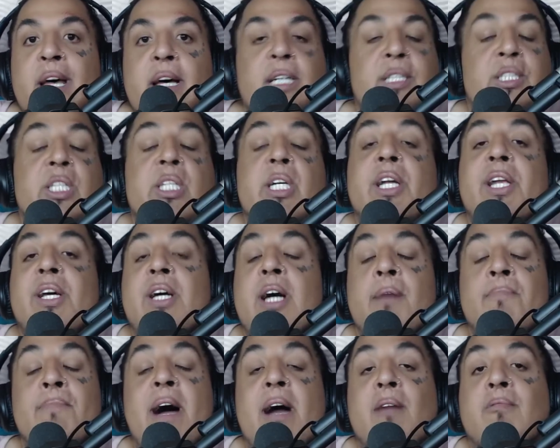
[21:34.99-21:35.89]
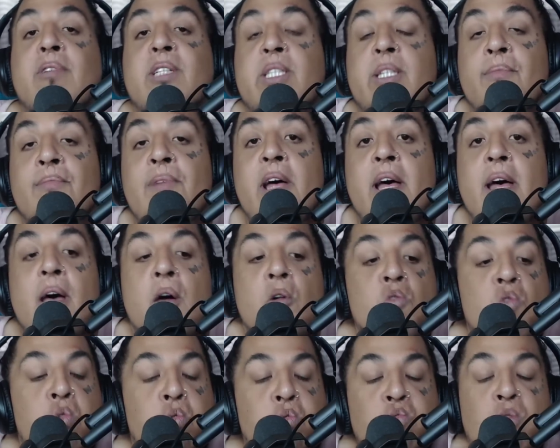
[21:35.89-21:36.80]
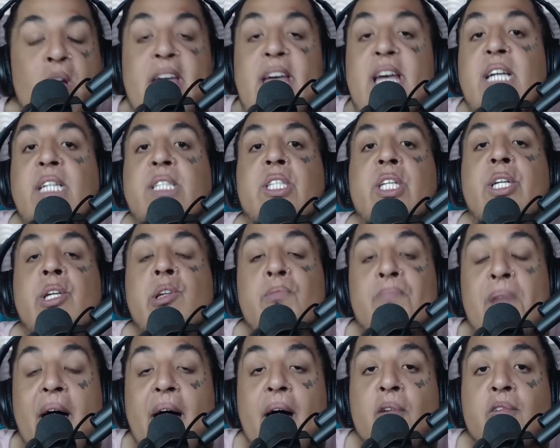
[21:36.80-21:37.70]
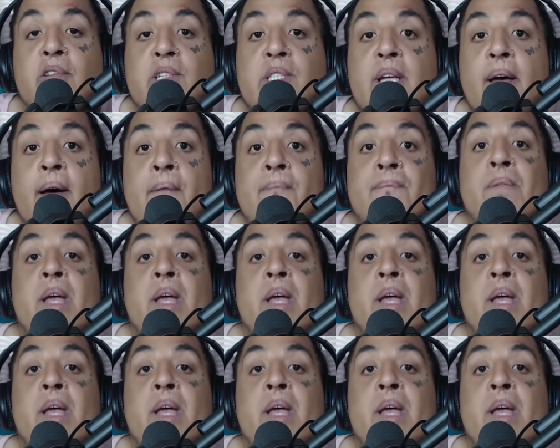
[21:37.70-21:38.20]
is he going to come back with some crazy new powers?